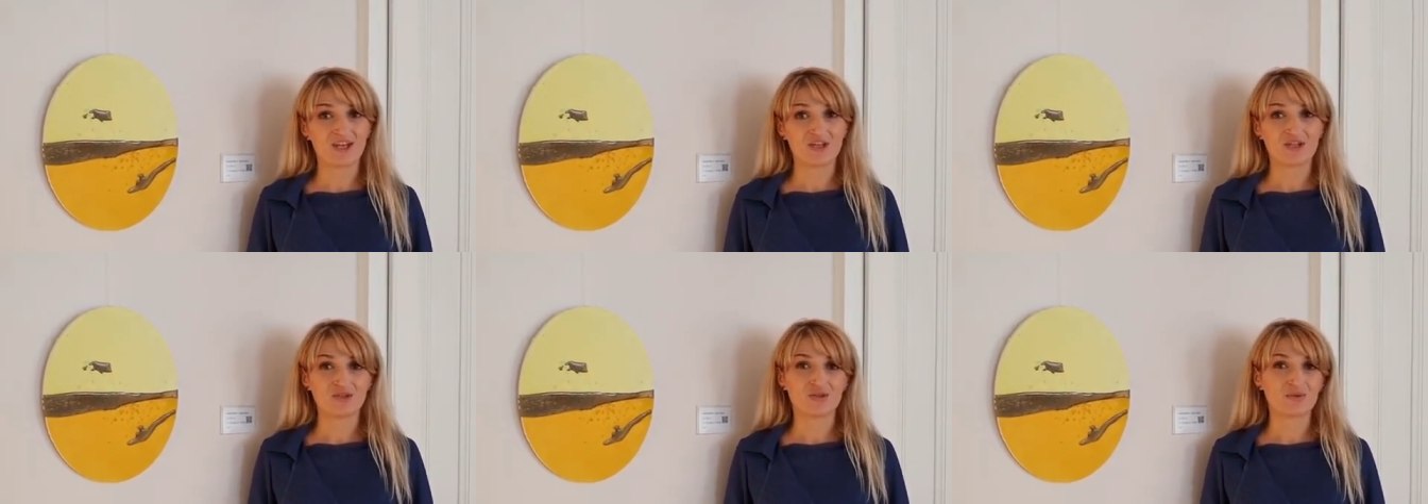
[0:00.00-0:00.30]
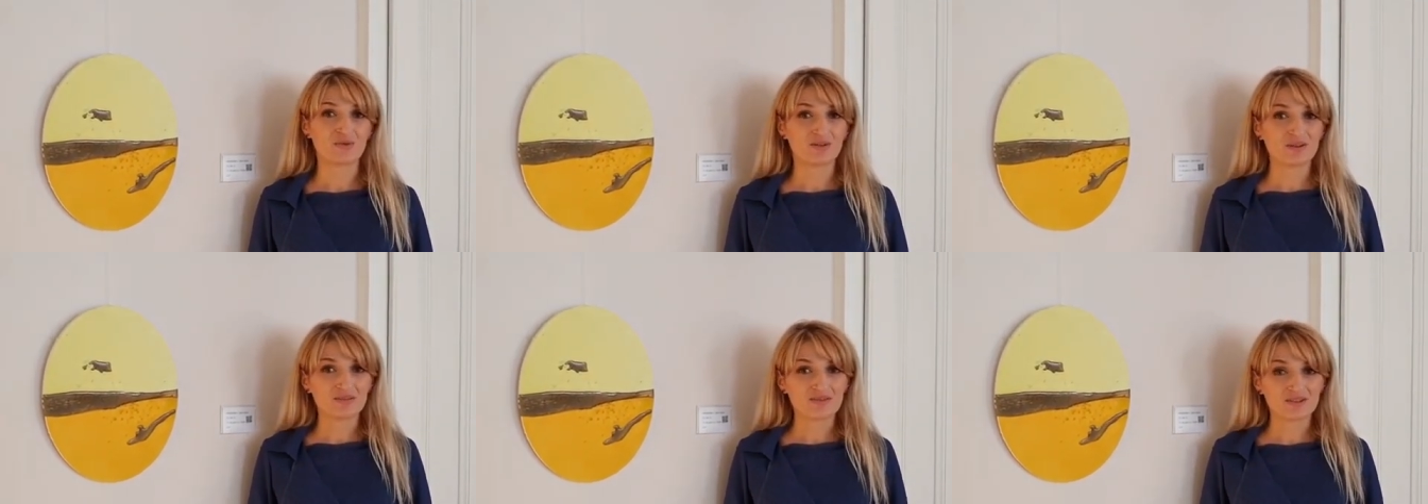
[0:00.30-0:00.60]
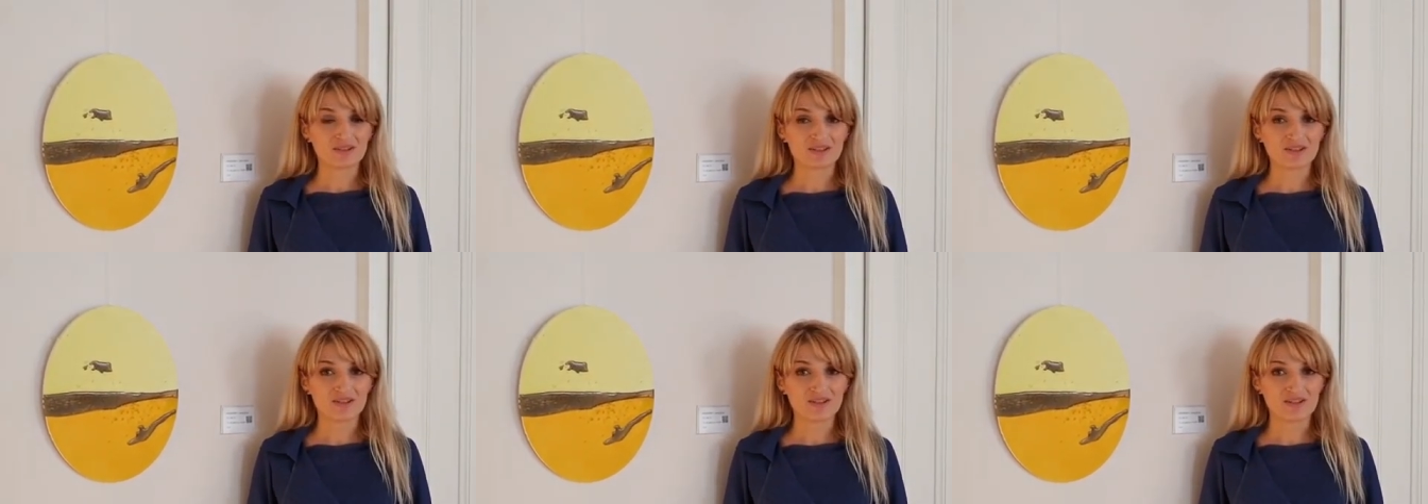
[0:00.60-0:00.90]
During
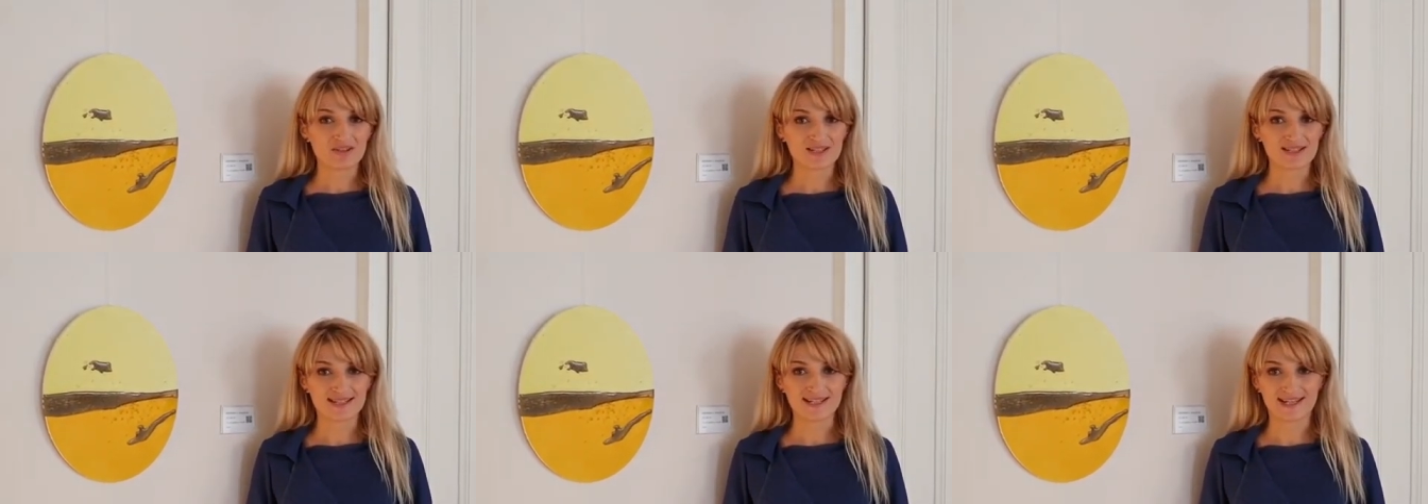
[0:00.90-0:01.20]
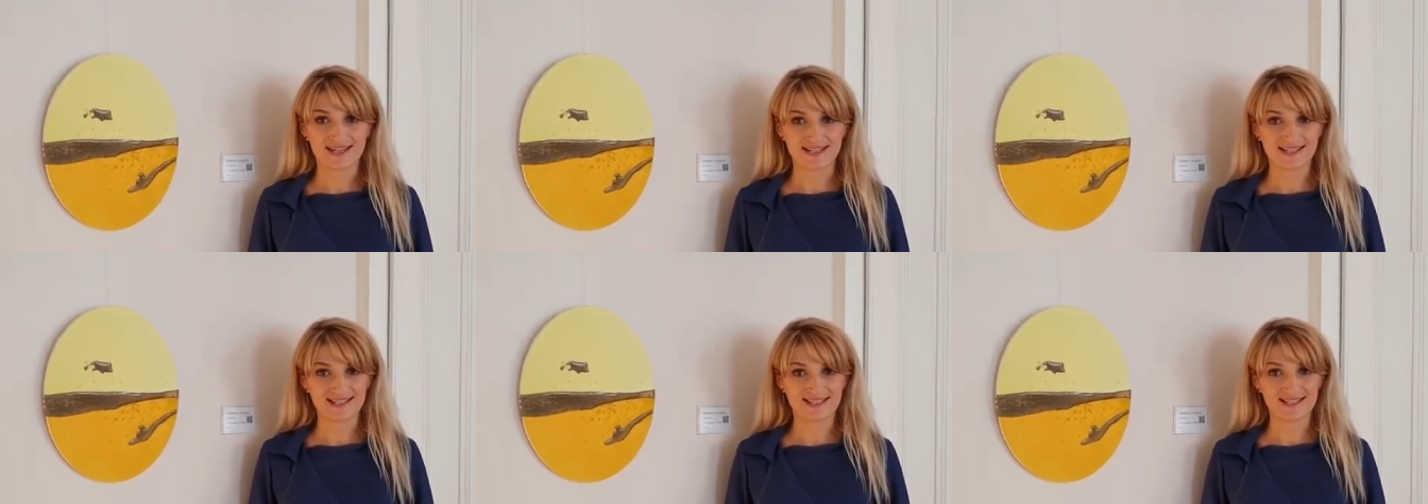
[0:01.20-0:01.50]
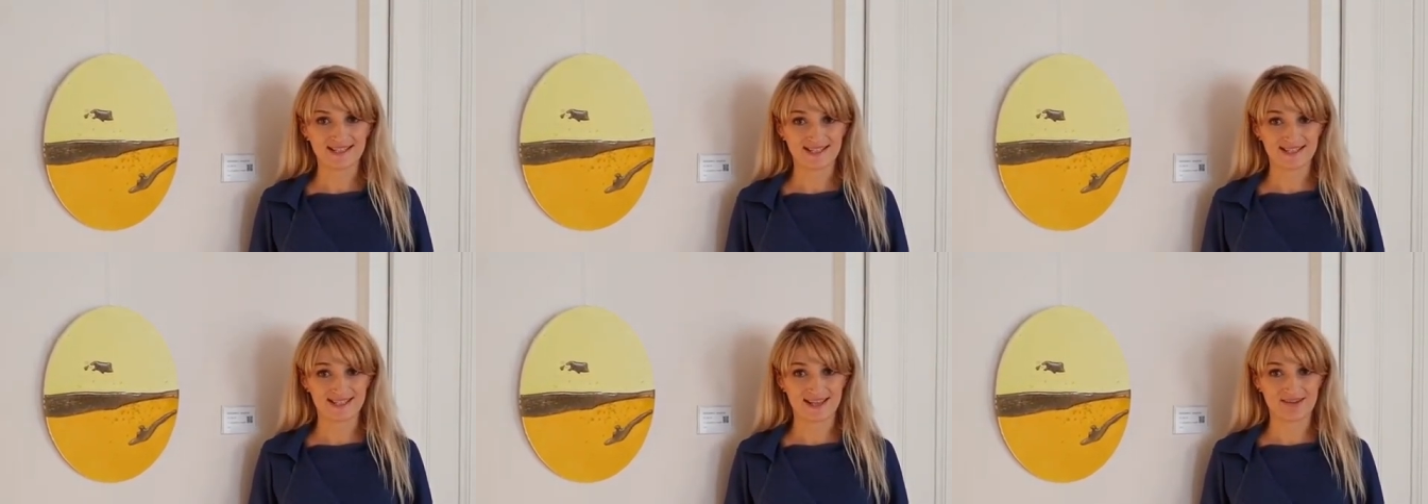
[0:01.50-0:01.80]
the years
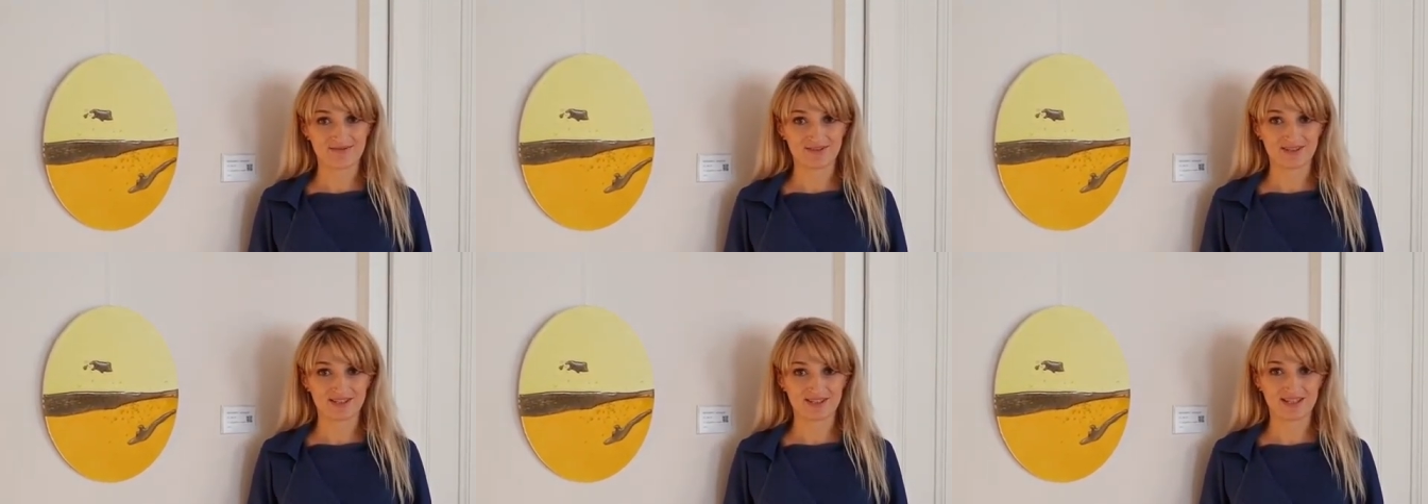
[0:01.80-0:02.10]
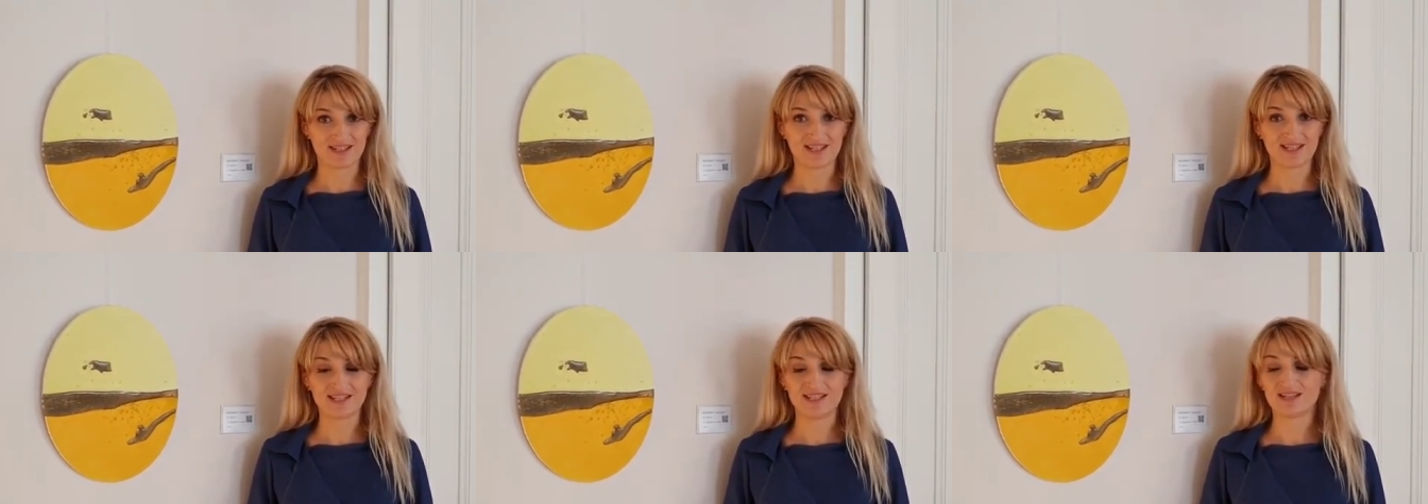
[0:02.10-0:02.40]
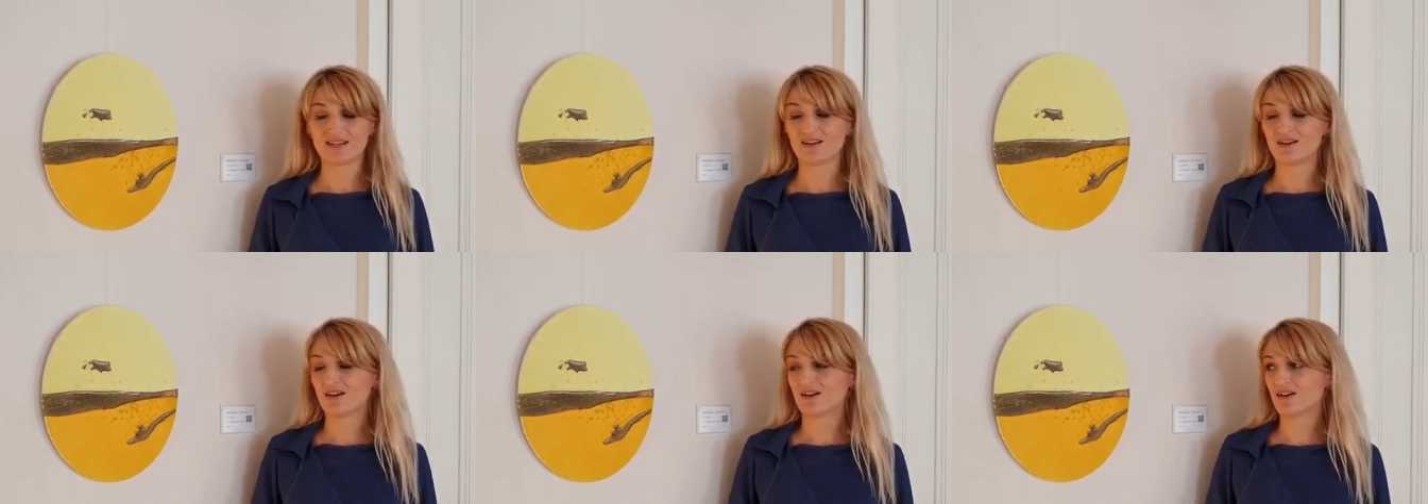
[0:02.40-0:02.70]

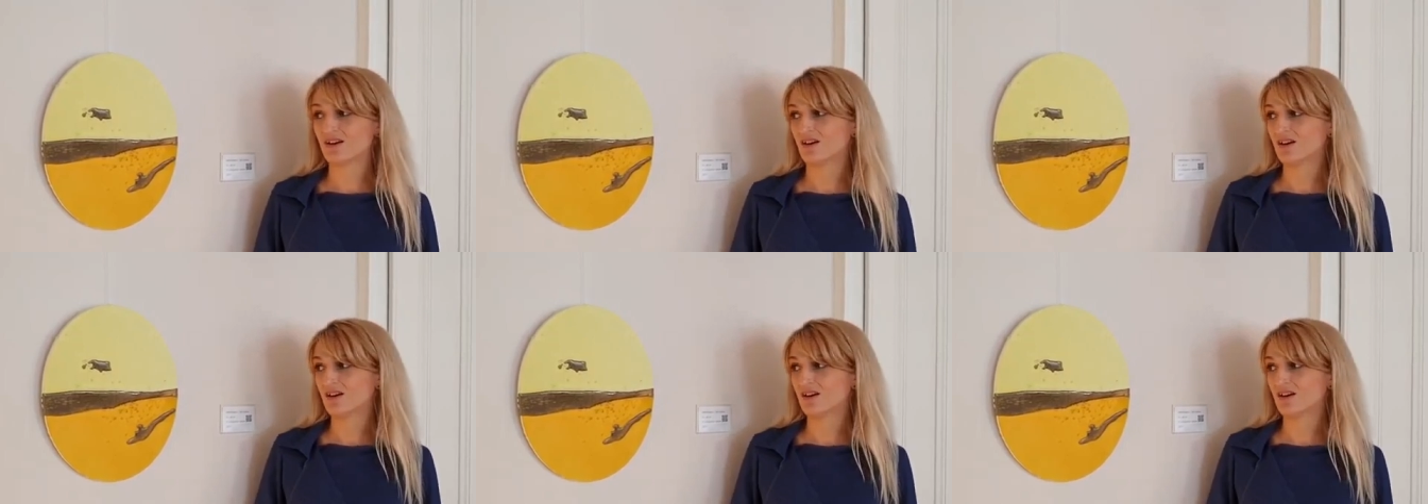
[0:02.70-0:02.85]
1970,